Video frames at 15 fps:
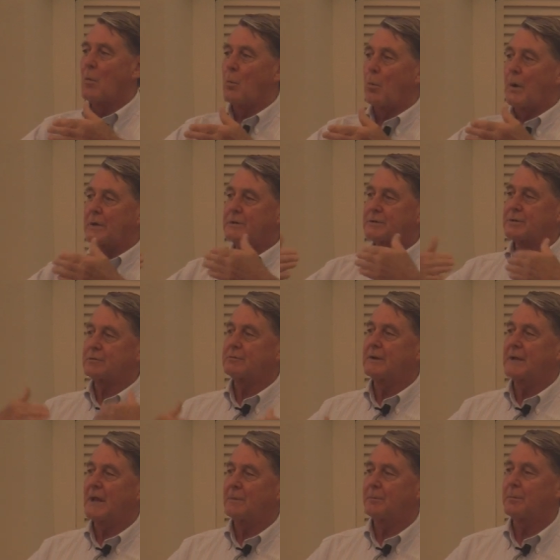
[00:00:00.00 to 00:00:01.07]
One
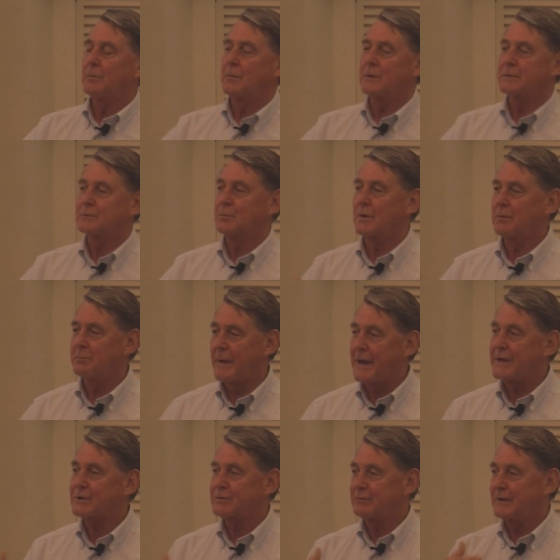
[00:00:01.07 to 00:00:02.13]
street up is where
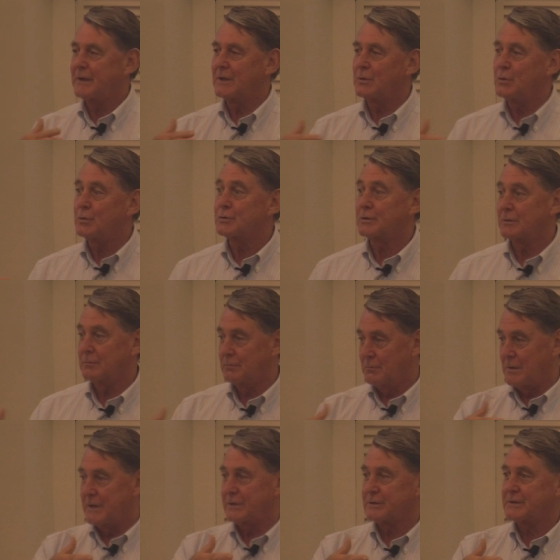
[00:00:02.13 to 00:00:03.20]
Bennett Street used to
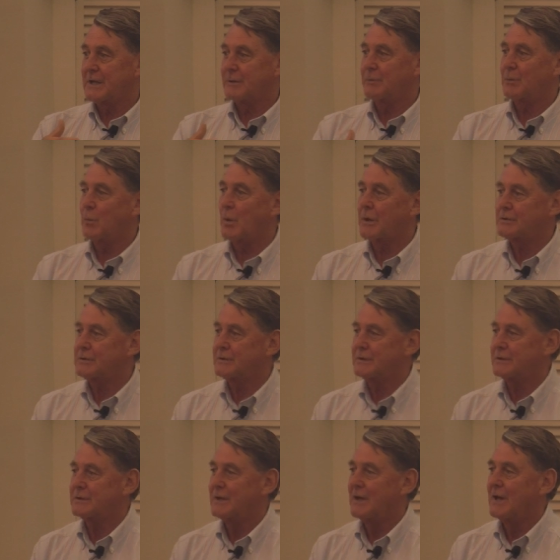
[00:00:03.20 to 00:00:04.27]
intersect with
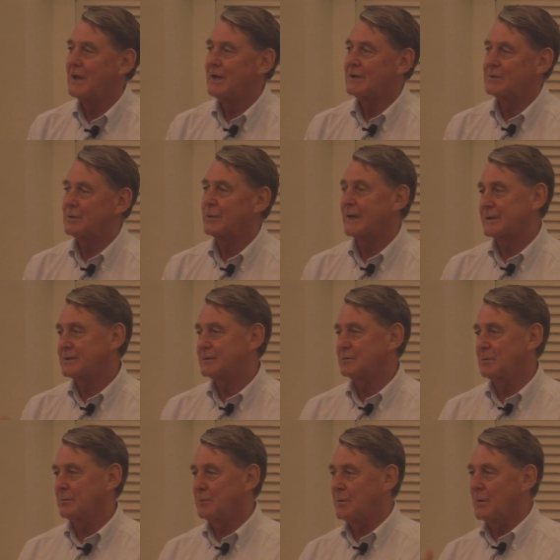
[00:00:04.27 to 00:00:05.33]
Washington. So that's
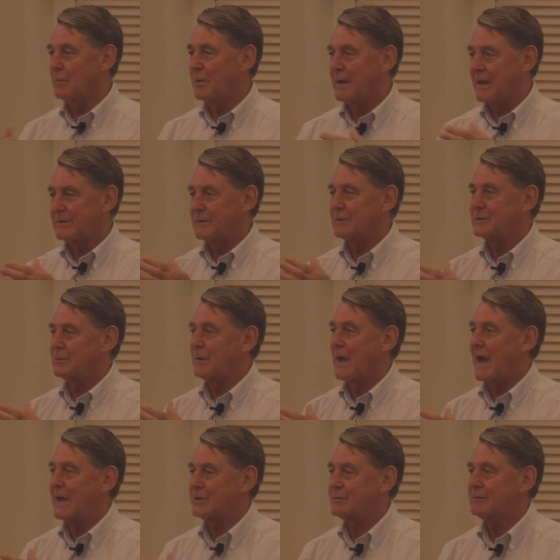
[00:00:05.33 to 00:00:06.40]
where,
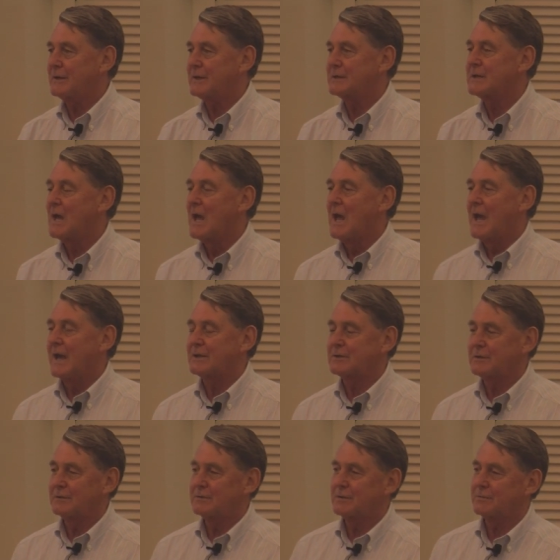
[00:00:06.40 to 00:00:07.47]
where Ash Street is.
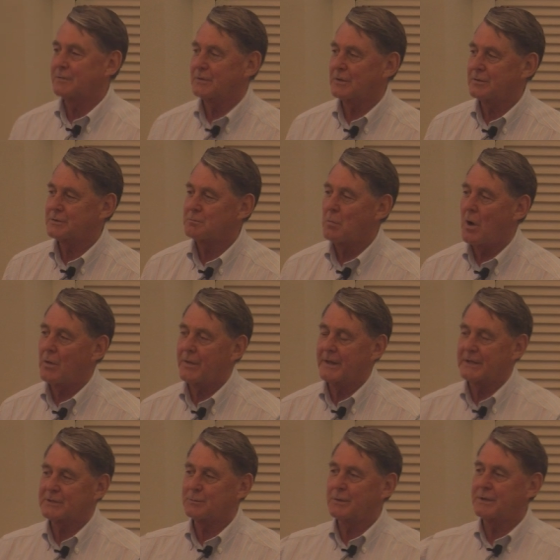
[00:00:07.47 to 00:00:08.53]
It's, it's just a small
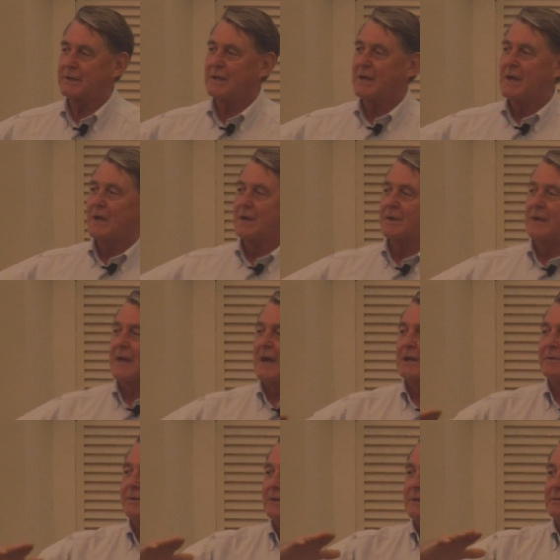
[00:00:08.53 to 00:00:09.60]
thing is where the, the
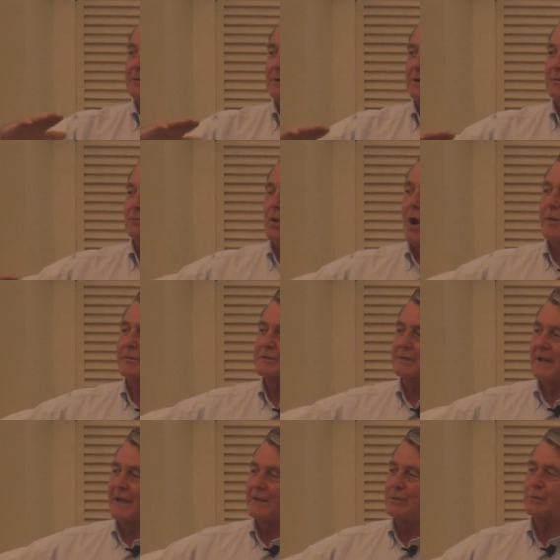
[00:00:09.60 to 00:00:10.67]
elevated, the orange
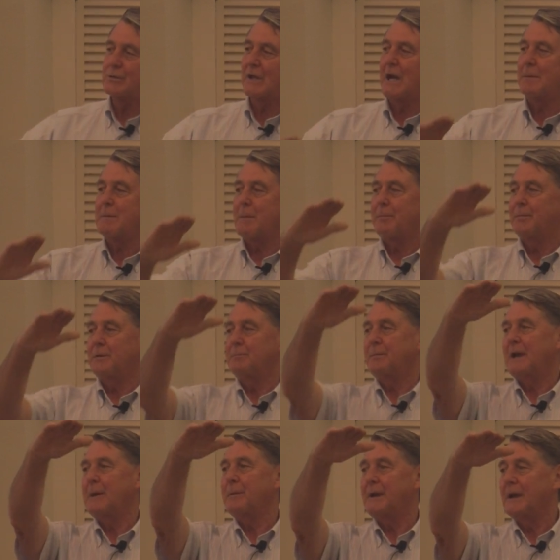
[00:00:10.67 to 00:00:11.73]
line used to come up and
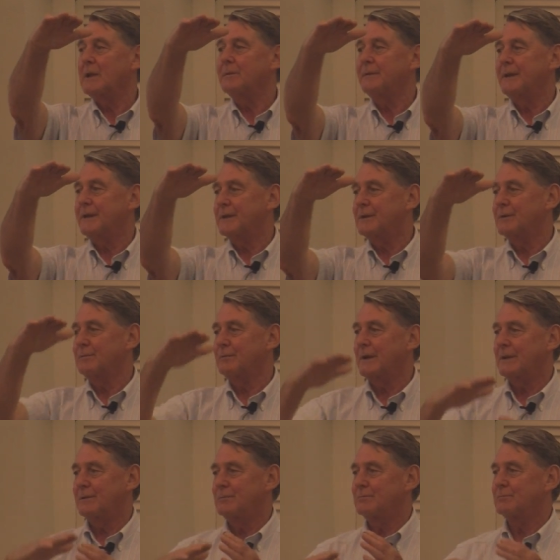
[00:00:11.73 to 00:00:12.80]
become an elevated
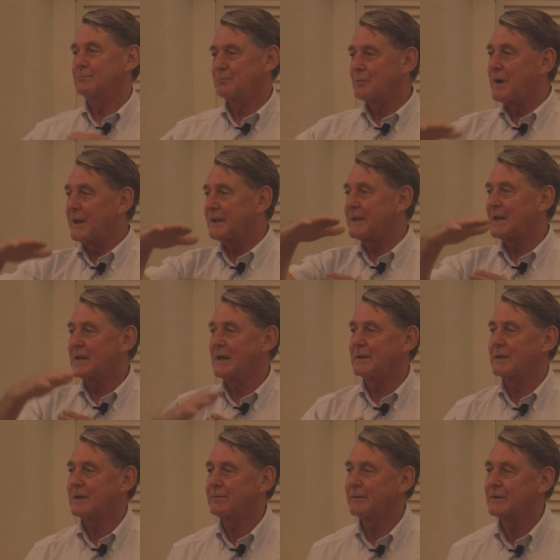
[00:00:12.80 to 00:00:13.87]
right, right at that,
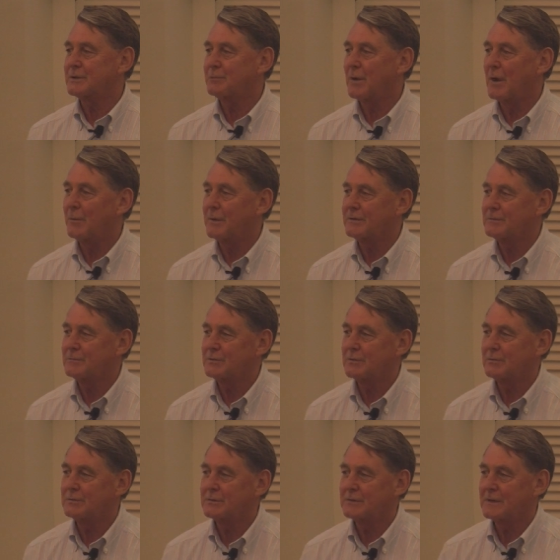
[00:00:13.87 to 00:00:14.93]
at that very spot where some,
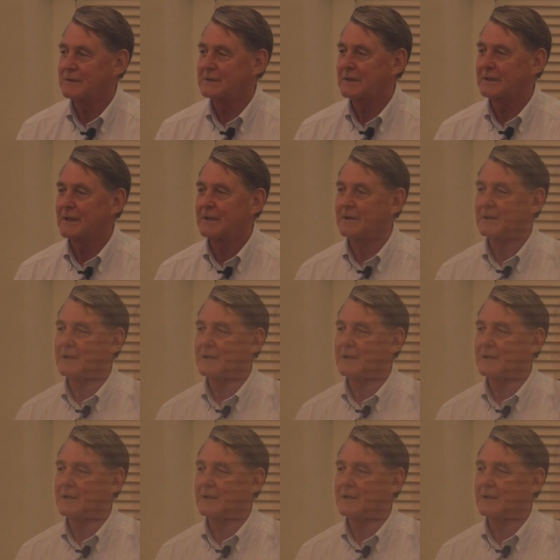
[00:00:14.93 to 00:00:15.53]
things like that.